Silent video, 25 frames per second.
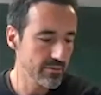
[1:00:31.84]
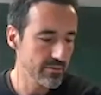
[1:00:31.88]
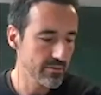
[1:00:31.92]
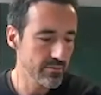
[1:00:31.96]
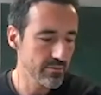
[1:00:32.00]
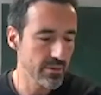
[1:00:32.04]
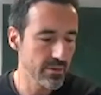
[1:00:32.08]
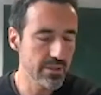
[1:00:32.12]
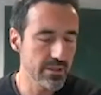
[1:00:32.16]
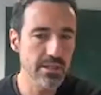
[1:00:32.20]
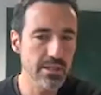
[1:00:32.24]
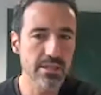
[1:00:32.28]

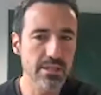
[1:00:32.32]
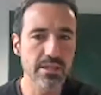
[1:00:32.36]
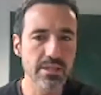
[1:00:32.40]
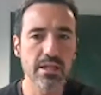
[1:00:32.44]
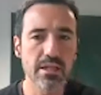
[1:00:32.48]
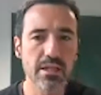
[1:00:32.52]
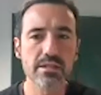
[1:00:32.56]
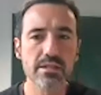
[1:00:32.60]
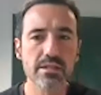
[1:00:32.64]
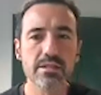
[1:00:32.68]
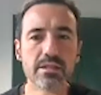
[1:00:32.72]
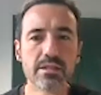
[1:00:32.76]
What is
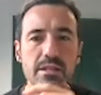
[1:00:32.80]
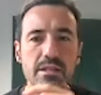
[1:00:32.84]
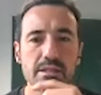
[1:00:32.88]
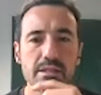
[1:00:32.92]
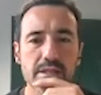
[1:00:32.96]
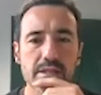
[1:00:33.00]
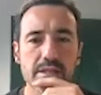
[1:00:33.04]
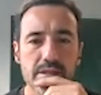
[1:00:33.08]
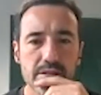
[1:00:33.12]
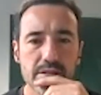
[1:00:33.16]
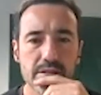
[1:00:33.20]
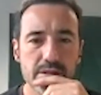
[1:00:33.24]
that?
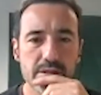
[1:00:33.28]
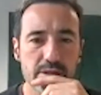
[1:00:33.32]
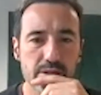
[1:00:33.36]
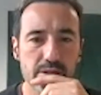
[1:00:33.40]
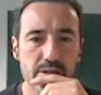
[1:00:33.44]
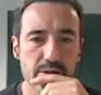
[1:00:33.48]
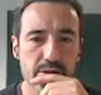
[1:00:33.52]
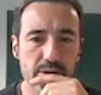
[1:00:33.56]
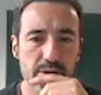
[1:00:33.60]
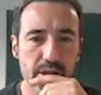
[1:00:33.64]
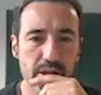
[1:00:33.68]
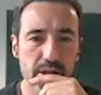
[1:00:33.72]
It's
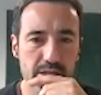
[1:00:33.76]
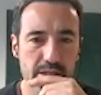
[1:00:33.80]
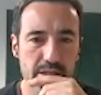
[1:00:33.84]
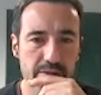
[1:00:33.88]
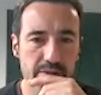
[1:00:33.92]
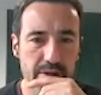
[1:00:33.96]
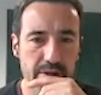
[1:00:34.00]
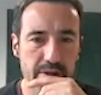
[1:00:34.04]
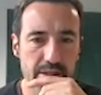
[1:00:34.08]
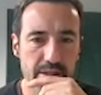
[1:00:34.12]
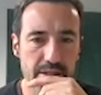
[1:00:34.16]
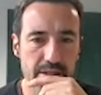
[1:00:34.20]
you can
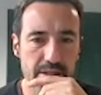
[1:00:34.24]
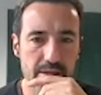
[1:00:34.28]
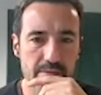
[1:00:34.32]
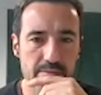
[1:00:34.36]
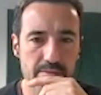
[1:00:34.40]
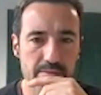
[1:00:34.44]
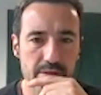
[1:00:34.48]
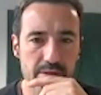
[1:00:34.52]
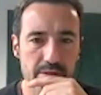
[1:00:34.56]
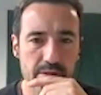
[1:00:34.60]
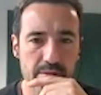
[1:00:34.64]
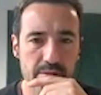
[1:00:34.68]
define
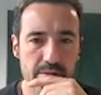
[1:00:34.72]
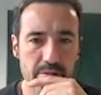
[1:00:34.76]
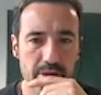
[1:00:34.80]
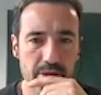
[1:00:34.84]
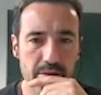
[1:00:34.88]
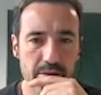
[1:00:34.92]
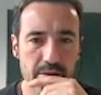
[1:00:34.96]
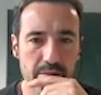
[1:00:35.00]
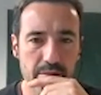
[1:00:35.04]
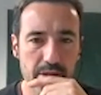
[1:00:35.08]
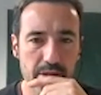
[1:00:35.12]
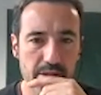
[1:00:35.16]
them
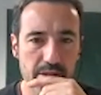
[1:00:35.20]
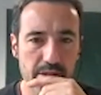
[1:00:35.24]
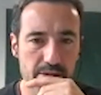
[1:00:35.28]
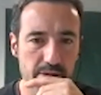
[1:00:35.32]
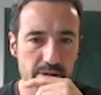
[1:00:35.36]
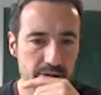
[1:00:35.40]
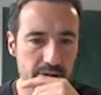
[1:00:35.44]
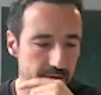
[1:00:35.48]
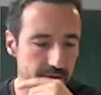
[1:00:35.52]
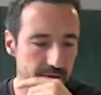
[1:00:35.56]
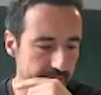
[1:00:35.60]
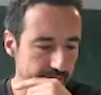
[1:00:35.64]
simply by
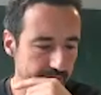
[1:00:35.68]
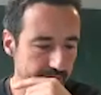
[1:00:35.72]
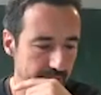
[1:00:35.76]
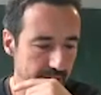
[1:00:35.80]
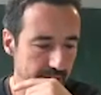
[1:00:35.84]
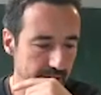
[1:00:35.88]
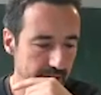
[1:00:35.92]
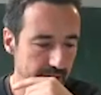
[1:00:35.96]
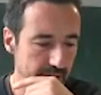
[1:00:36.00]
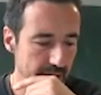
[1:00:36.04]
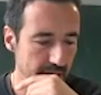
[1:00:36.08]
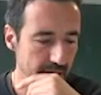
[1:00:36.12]
the
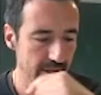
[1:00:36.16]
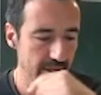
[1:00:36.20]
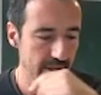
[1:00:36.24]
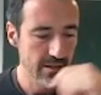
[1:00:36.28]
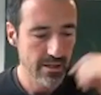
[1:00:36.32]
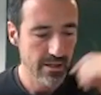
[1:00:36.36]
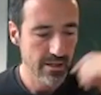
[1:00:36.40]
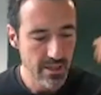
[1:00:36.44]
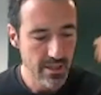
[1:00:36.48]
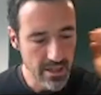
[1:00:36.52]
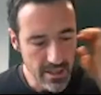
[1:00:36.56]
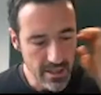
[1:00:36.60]

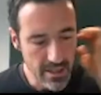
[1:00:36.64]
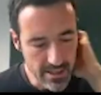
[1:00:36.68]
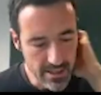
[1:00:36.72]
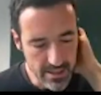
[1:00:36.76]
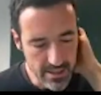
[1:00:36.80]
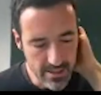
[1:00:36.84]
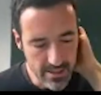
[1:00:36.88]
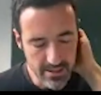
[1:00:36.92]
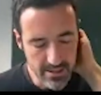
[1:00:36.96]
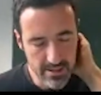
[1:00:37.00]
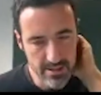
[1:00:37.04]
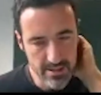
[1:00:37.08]

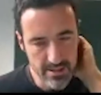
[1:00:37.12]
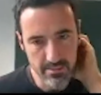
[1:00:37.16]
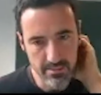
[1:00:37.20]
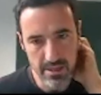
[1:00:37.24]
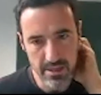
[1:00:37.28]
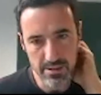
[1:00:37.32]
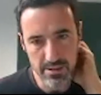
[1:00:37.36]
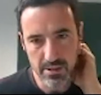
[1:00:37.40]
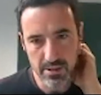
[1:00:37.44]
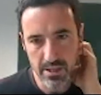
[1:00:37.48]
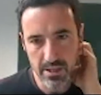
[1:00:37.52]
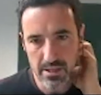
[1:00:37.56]
adjacency
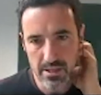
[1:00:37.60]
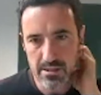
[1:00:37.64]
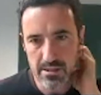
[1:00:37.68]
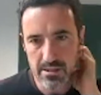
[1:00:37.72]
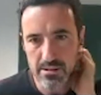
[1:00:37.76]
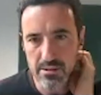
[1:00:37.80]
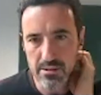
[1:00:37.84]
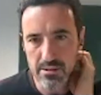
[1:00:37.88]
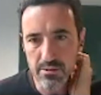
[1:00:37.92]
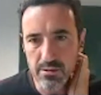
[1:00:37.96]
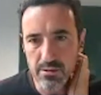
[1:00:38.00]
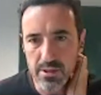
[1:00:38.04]
matrix.
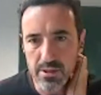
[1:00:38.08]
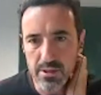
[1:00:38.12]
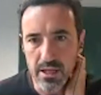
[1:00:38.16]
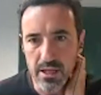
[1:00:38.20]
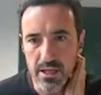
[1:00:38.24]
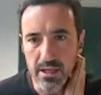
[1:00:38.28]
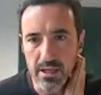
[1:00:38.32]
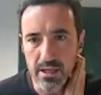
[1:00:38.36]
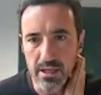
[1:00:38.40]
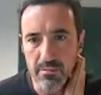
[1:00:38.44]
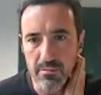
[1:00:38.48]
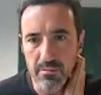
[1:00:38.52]
So you
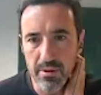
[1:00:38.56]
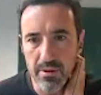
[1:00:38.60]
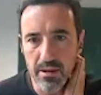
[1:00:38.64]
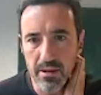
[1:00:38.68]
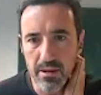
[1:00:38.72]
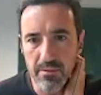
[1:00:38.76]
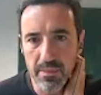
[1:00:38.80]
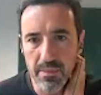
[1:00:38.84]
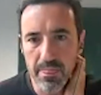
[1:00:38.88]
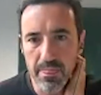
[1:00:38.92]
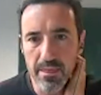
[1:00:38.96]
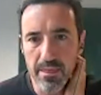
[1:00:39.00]
take
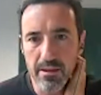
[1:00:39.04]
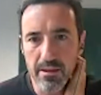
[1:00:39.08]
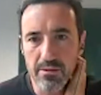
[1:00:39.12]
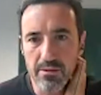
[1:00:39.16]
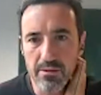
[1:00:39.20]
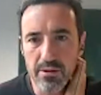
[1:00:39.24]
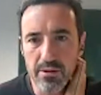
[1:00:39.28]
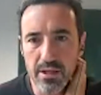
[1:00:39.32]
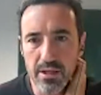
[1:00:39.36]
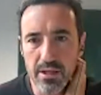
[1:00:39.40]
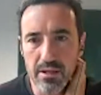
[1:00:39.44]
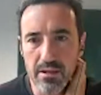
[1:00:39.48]
gamma,
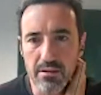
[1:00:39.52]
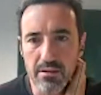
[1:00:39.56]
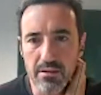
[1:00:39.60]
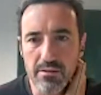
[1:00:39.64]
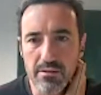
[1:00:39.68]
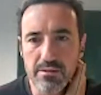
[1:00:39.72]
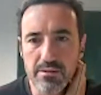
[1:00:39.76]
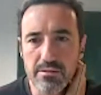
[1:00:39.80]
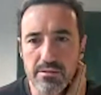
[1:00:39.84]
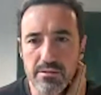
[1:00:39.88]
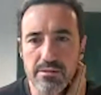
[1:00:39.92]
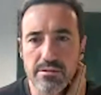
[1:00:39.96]

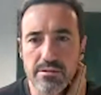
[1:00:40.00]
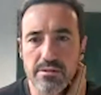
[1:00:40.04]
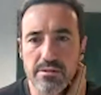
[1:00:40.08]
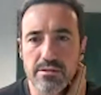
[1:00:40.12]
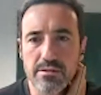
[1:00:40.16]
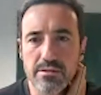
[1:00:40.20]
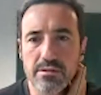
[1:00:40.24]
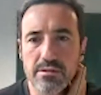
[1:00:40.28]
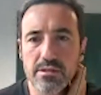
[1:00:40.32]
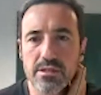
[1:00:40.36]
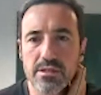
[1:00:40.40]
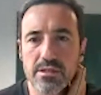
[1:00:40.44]

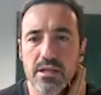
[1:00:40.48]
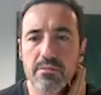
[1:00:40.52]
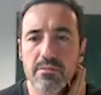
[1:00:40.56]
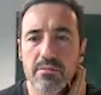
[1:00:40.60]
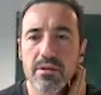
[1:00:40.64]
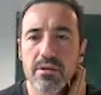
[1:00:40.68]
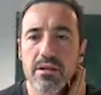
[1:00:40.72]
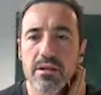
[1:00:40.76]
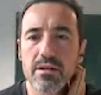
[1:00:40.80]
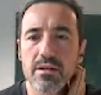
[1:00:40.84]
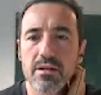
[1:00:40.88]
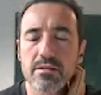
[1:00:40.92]

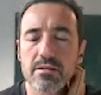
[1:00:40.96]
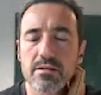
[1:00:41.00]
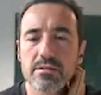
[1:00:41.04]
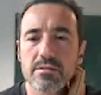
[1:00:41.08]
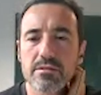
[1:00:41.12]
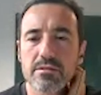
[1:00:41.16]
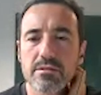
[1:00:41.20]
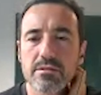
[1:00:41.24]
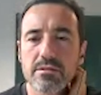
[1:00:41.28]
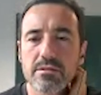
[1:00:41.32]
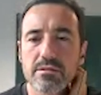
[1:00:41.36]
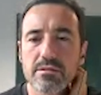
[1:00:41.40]
gamma
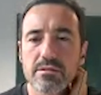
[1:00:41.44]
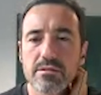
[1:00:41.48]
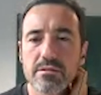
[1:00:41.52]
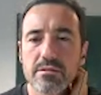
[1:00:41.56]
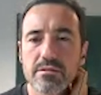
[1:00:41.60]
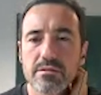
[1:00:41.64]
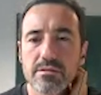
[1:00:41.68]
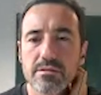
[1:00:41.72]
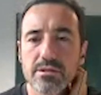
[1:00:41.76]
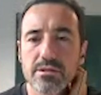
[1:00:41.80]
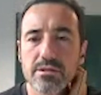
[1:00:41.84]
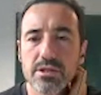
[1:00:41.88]

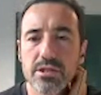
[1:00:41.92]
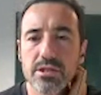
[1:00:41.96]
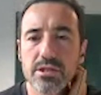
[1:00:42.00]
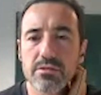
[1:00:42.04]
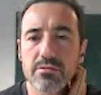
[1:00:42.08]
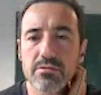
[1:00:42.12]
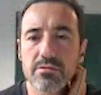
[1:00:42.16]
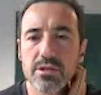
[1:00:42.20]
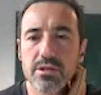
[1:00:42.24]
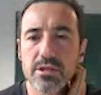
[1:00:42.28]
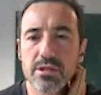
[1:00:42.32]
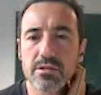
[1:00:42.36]
G,
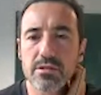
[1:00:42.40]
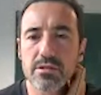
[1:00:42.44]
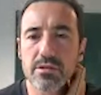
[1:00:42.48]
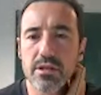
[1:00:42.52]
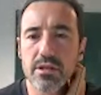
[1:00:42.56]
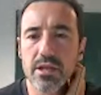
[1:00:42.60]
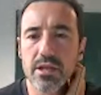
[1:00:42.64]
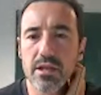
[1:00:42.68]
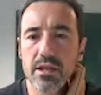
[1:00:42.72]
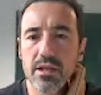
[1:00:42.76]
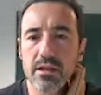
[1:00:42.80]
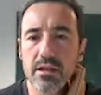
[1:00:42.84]
which is a
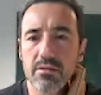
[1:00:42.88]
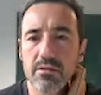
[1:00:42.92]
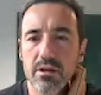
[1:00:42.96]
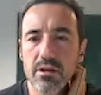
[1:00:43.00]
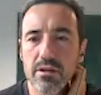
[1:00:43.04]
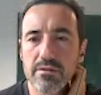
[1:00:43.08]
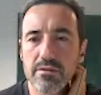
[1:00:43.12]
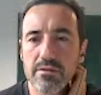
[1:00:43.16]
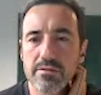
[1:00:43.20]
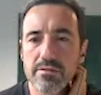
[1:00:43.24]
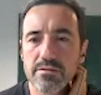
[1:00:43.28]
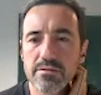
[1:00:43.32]
Cayley
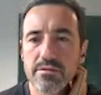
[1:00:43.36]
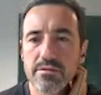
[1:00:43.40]
graph